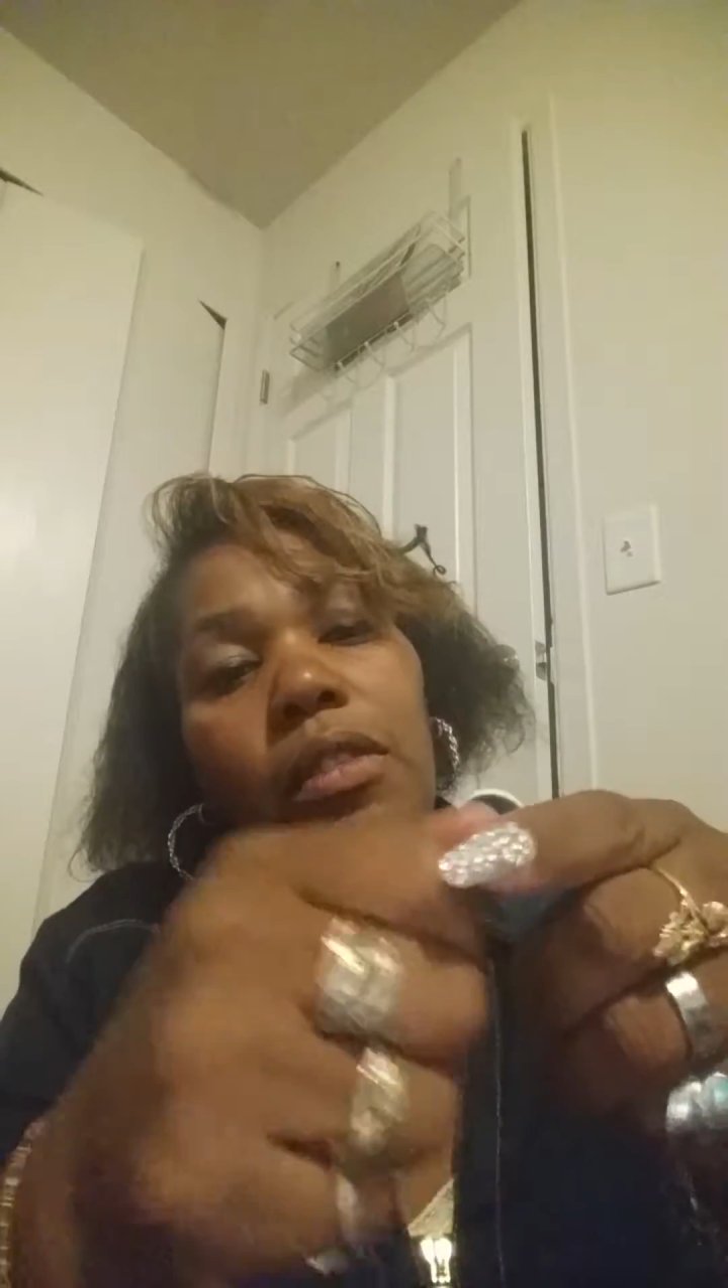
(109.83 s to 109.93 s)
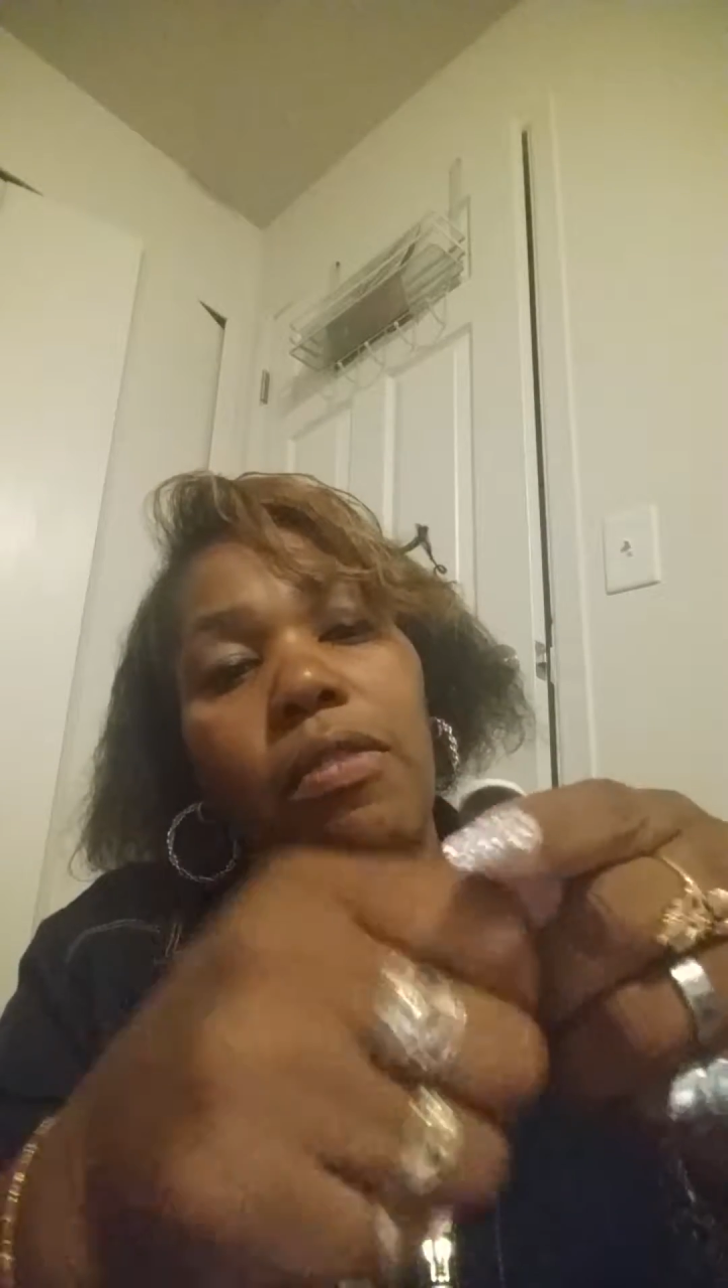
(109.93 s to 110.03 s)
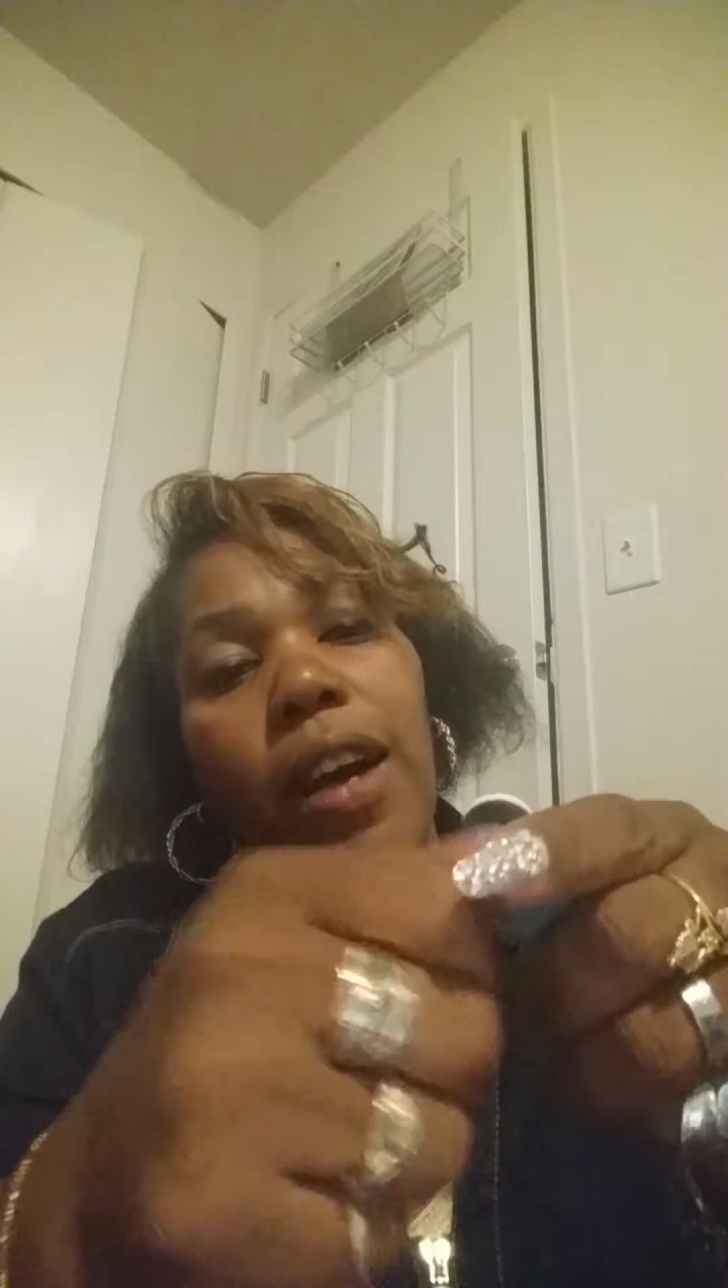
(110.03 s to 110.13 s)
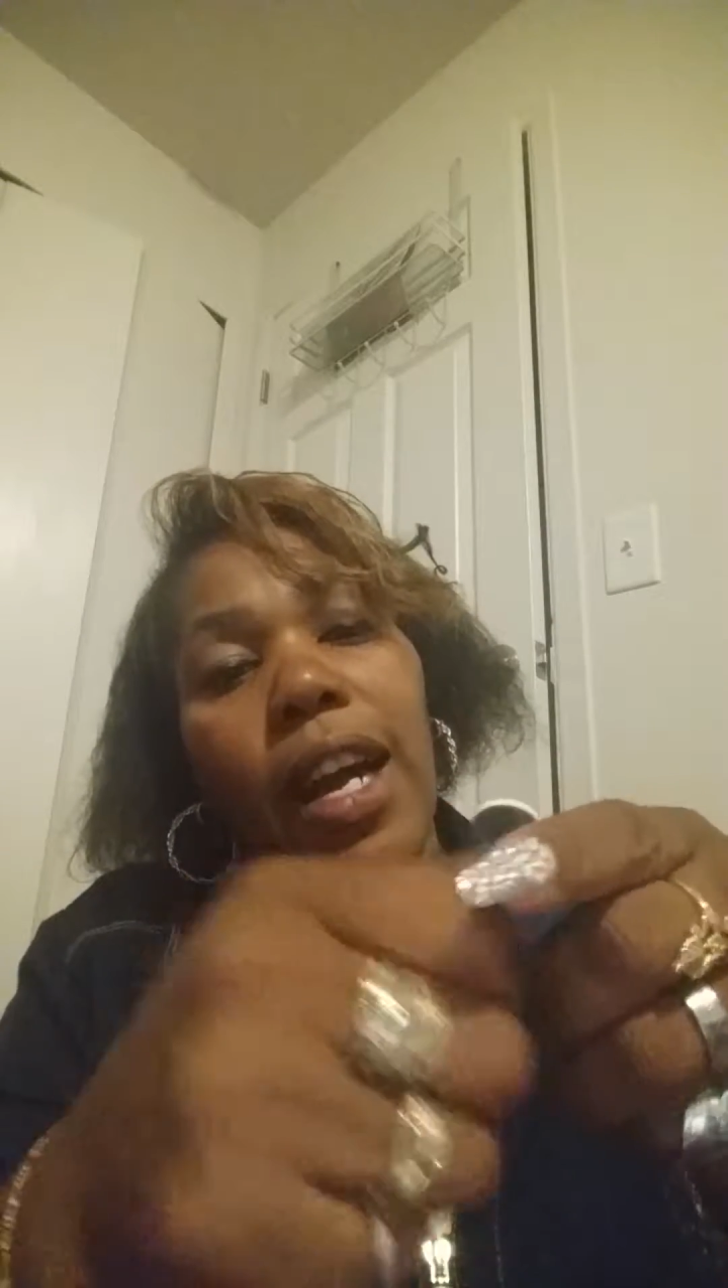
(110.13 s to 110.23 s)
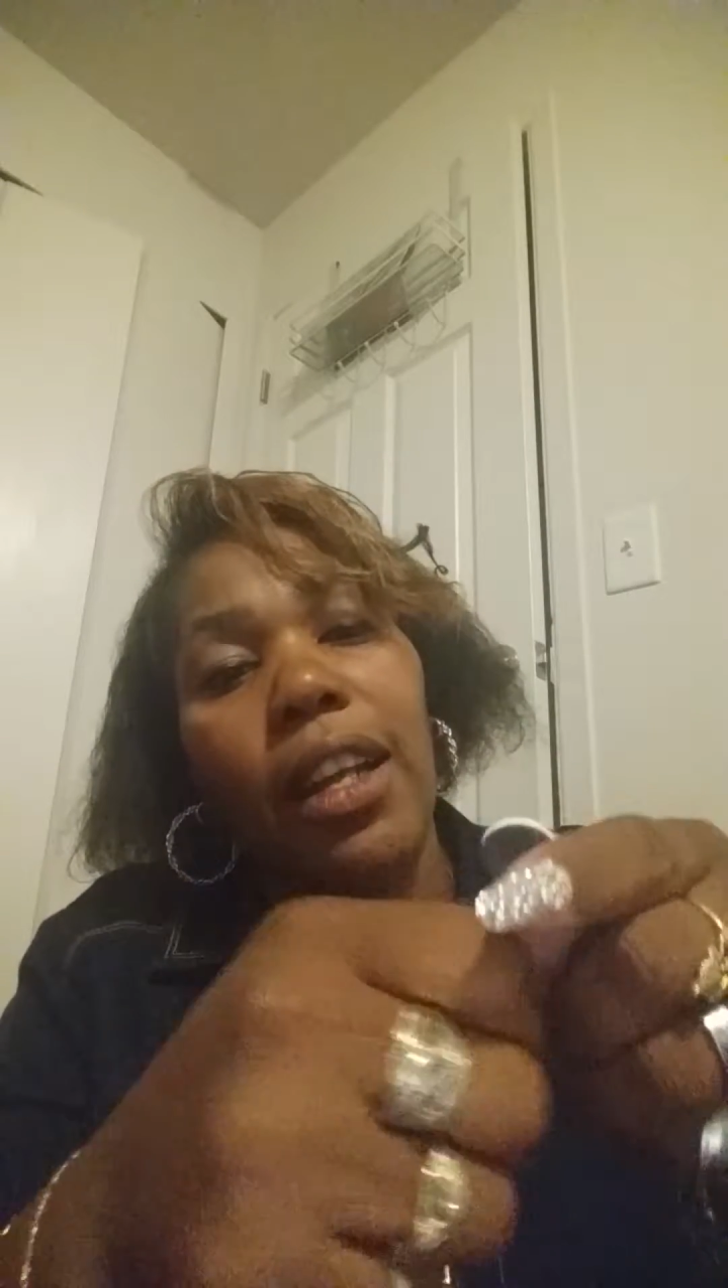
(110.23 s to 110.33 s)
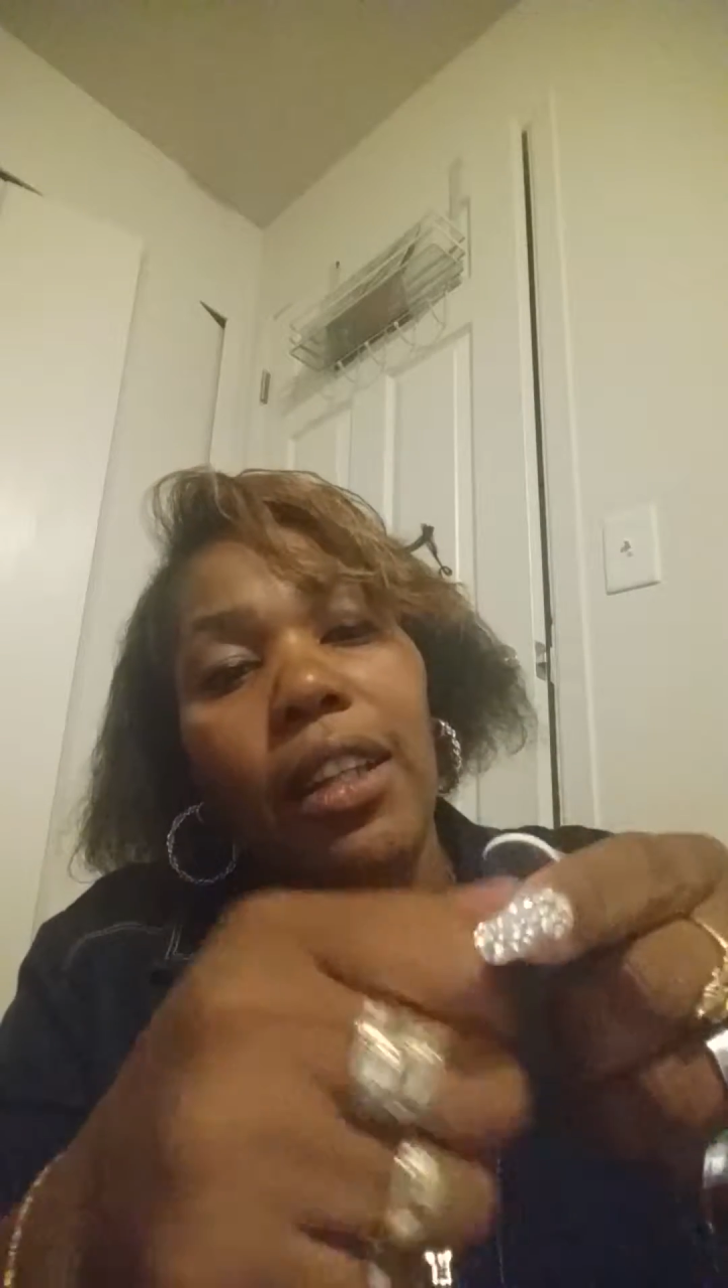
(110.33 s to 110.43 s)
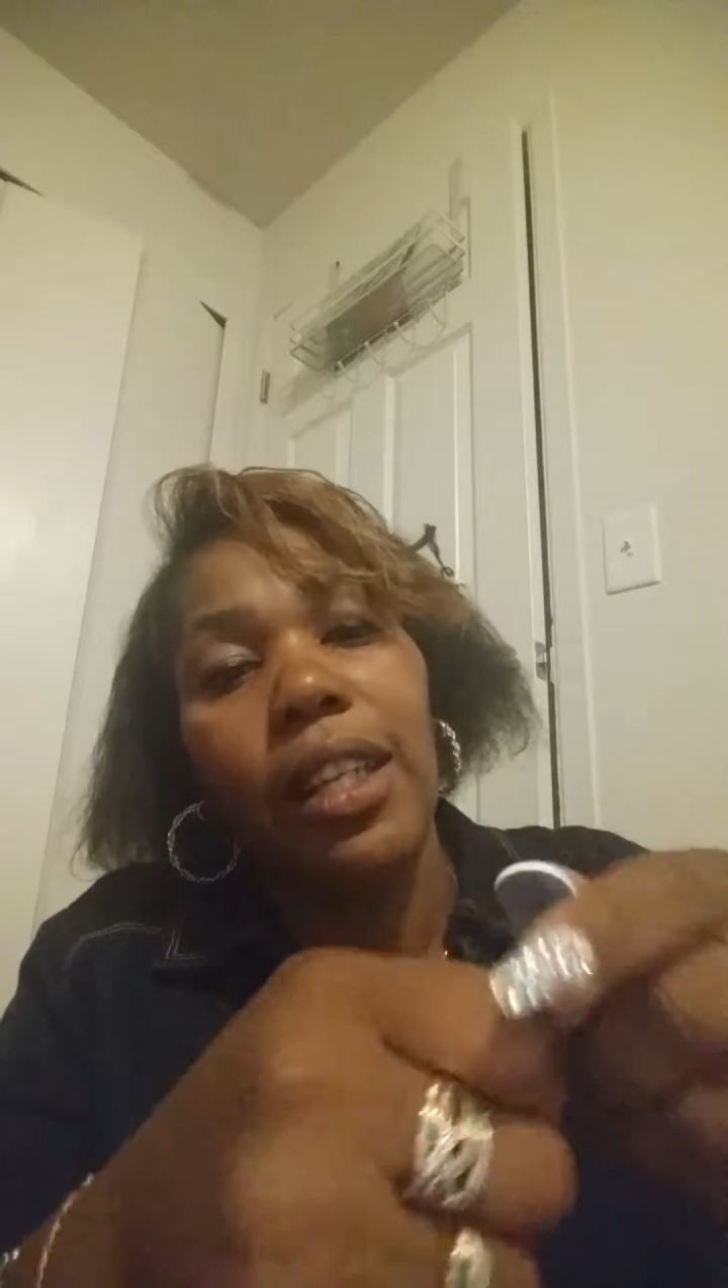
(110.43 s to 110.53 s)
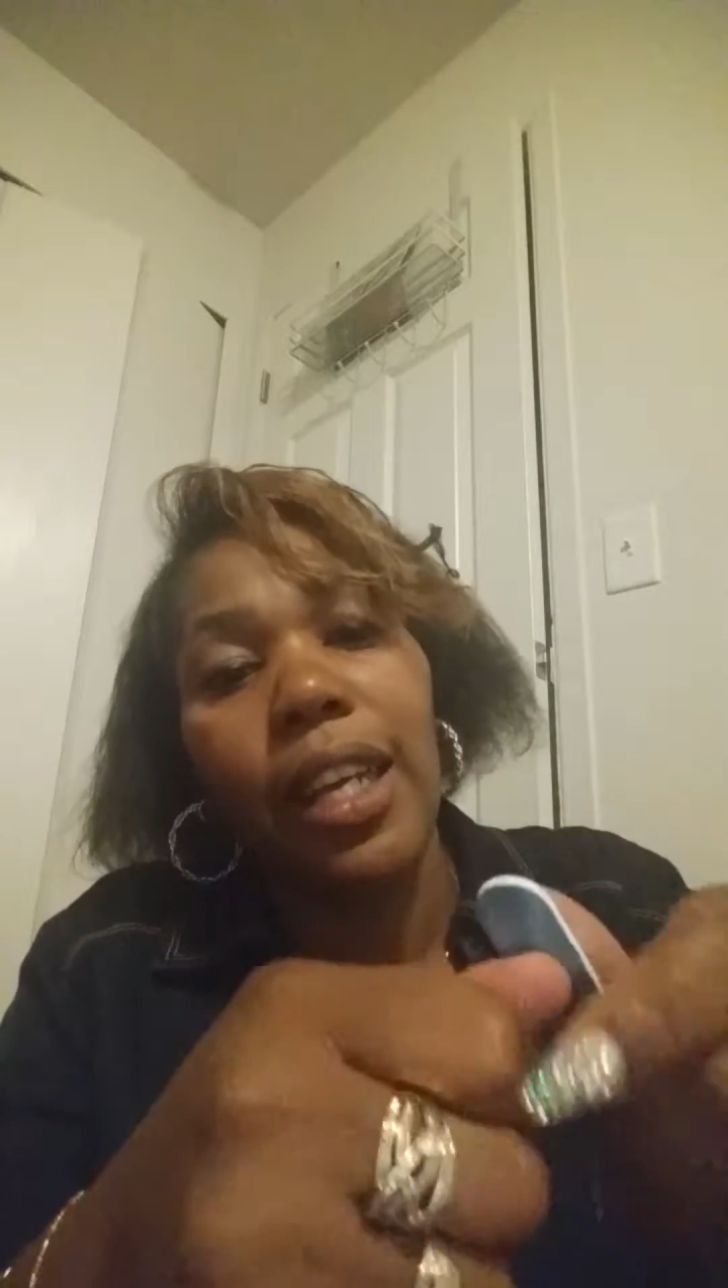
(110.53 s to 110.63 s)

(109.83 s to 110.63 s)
file it